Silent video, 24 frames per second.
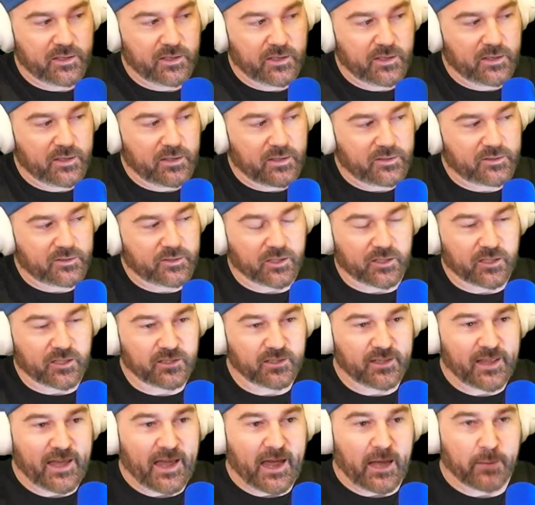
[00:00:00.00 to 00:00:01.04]
to
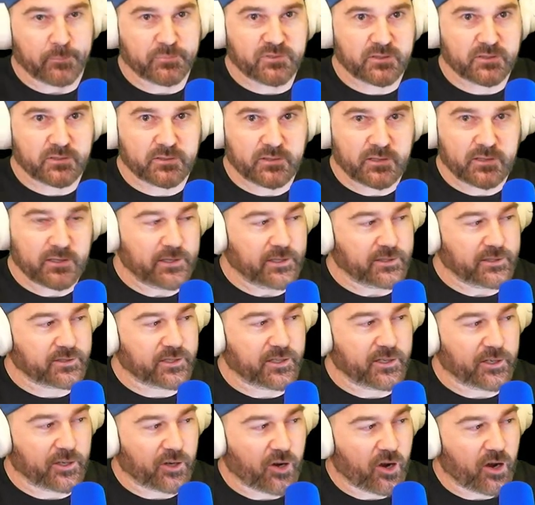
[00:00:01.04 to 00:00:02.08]
collapse. And it's going to
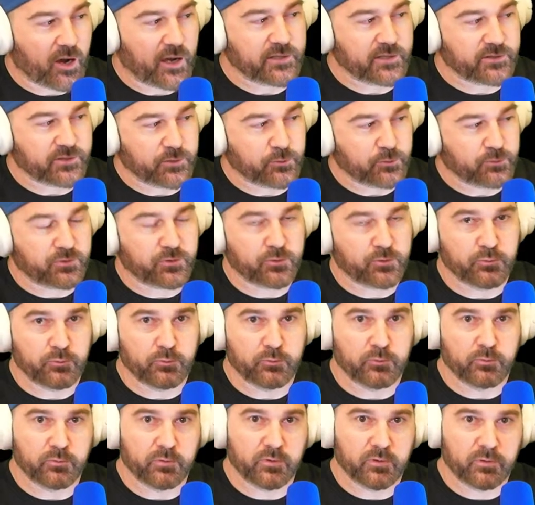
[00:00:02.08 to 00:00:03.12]
cause you
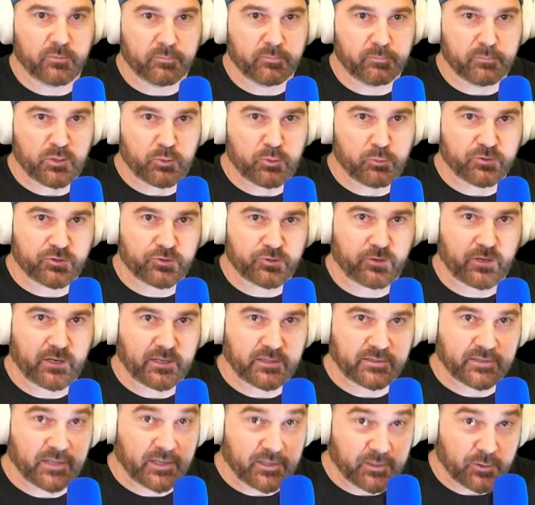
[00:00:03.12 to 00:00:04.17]
to mute strings
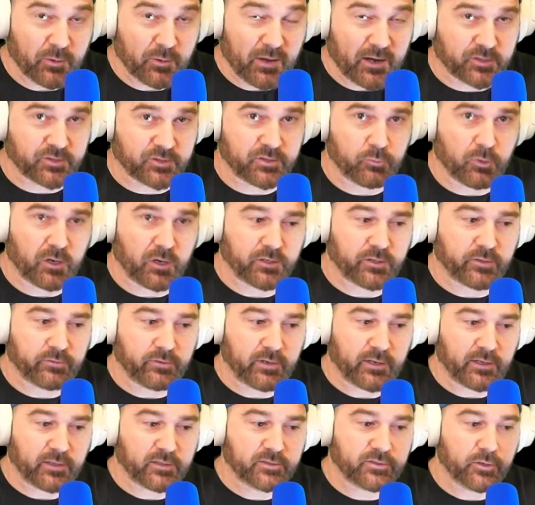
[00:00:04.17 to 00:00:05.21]
that you actually want to ring.
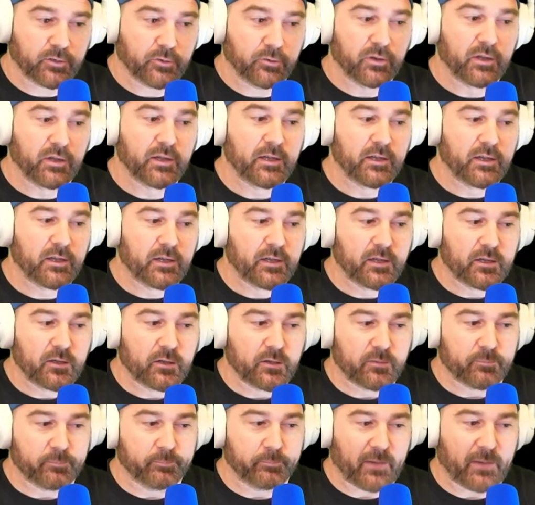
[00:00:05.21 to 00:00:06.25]
So
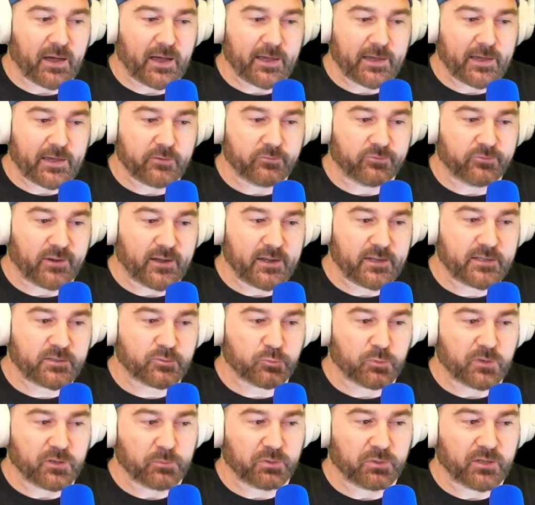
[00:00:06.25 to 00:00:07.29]
my advice
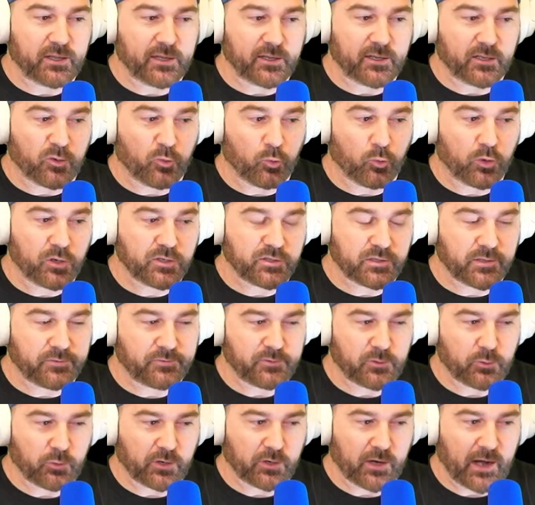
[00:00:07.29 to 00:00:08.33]
when playing chords, if you
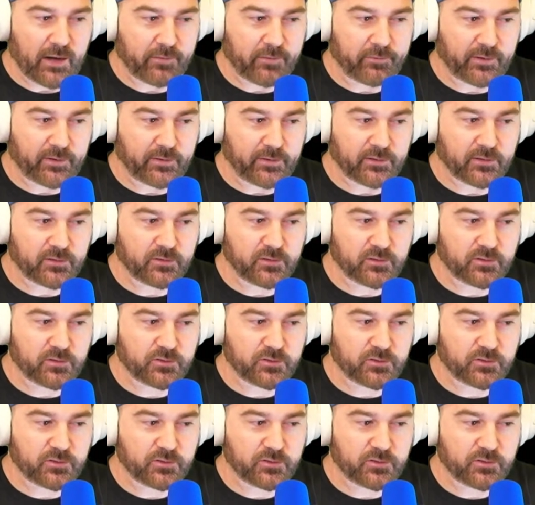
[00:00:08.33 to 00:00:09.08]
are having